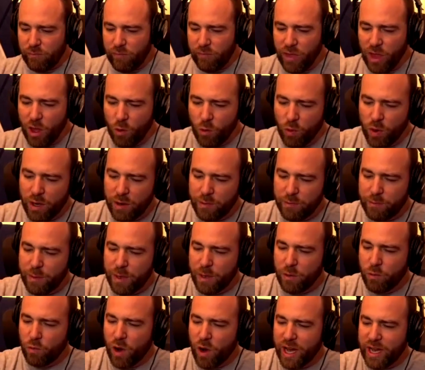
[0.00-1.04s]
We've
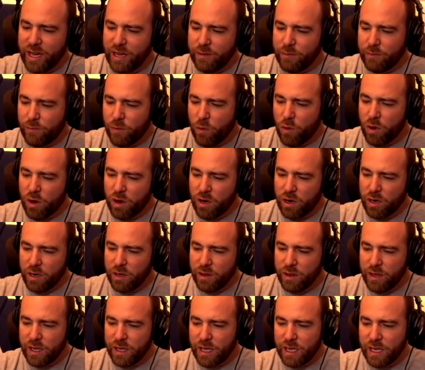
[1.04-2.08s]
been waiting for
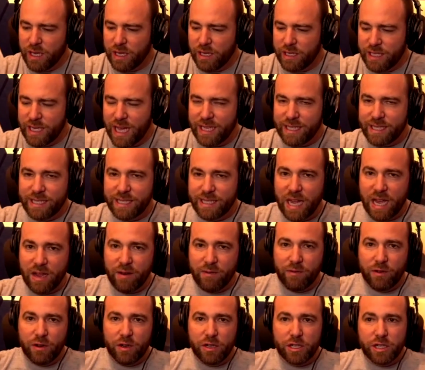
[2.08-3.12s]
the testnet
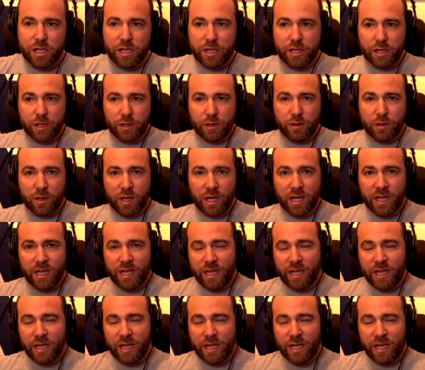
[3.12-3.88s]
version 2